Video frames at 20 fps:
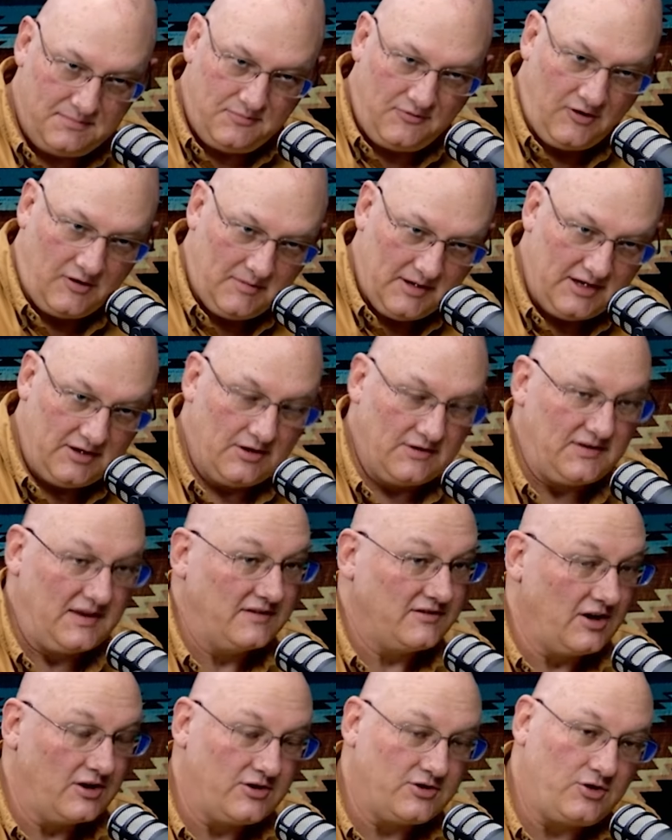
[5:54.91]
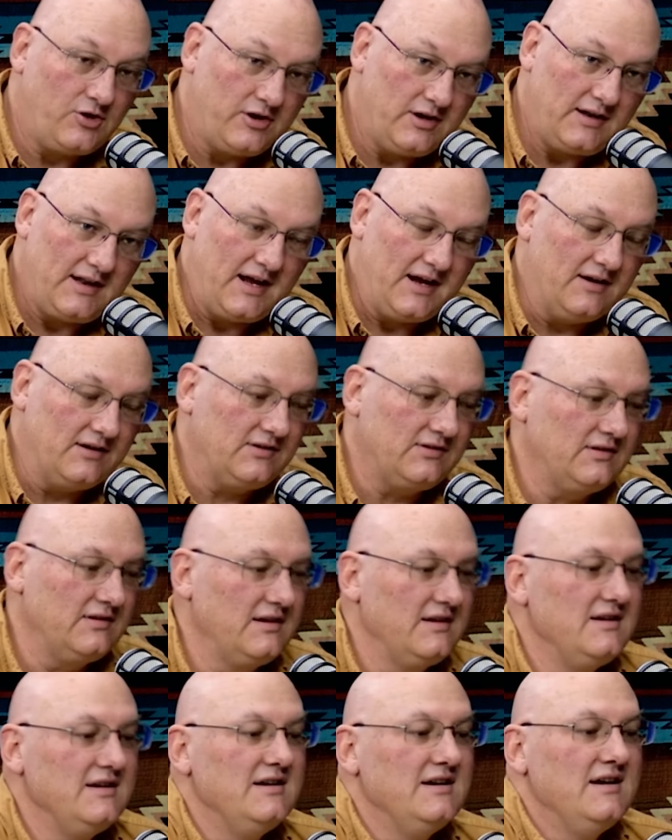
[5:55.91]
formerly known as the Territorial House,
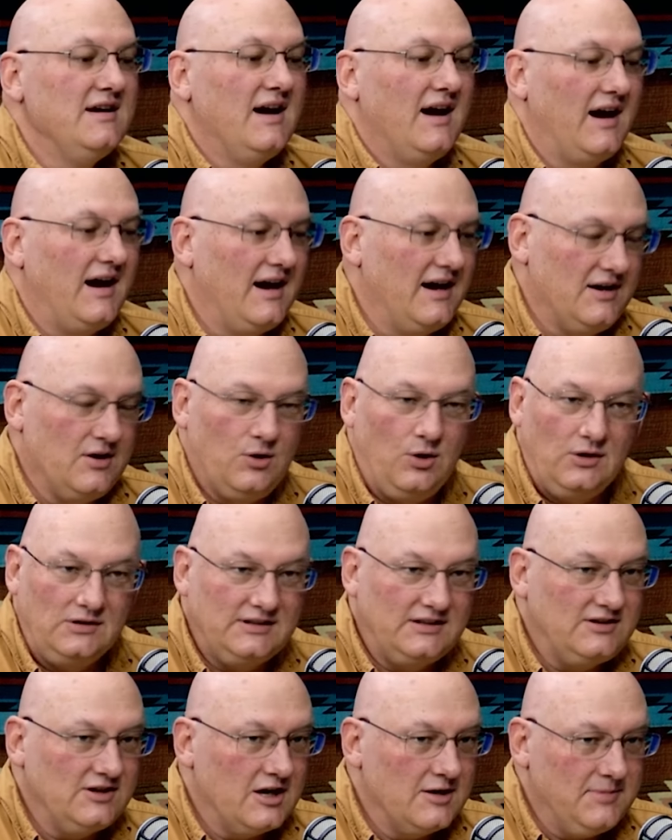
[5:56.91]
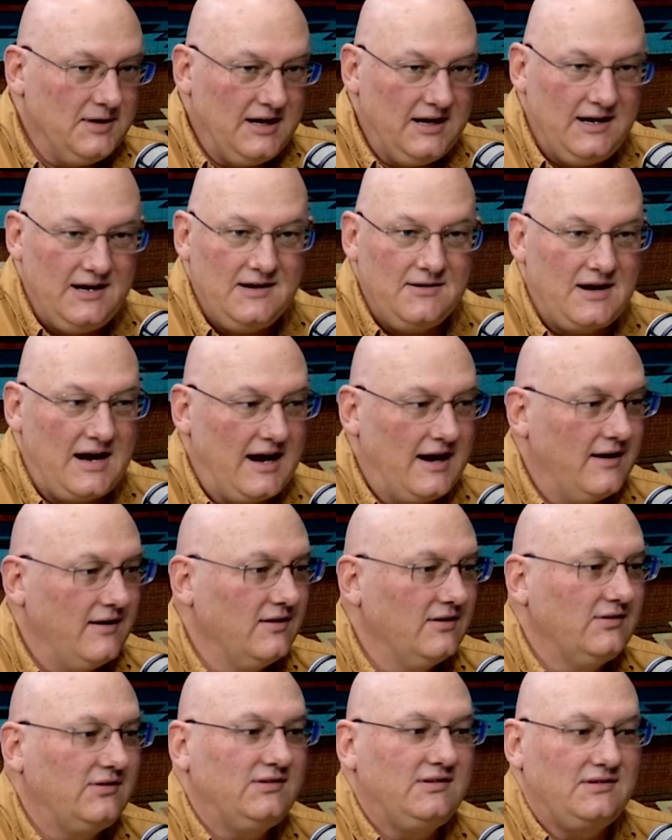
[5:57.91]
uh, an old adobe
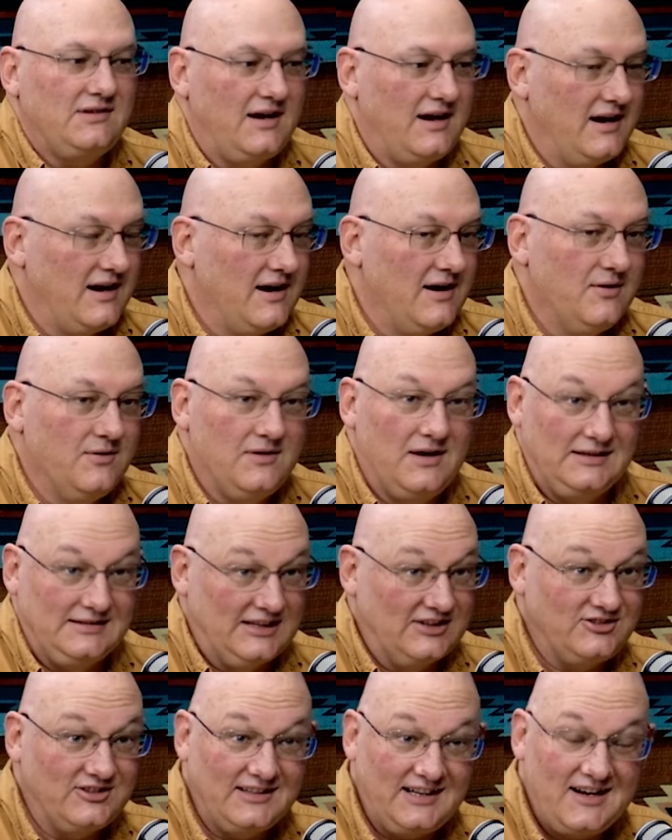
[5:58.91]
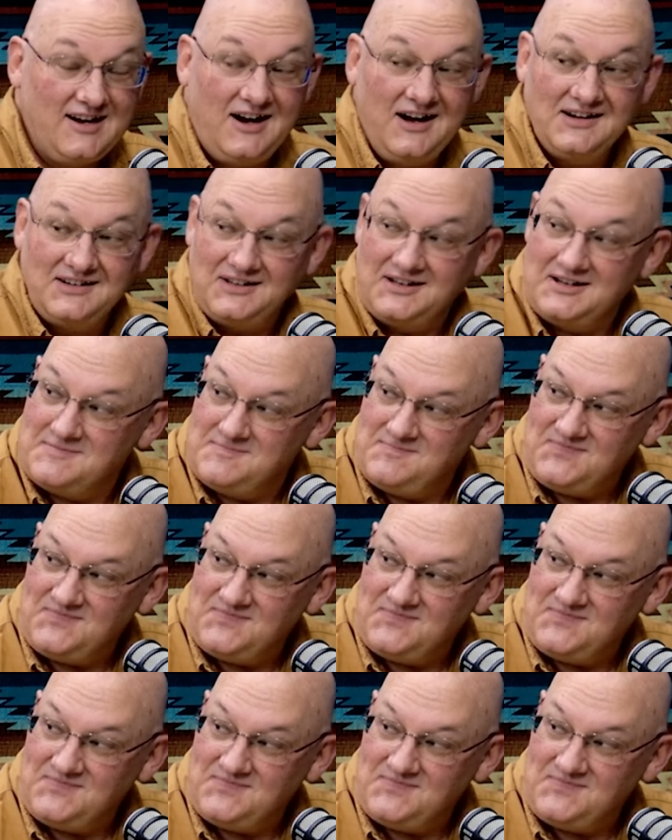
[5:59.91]
house uh, allegedly haunted.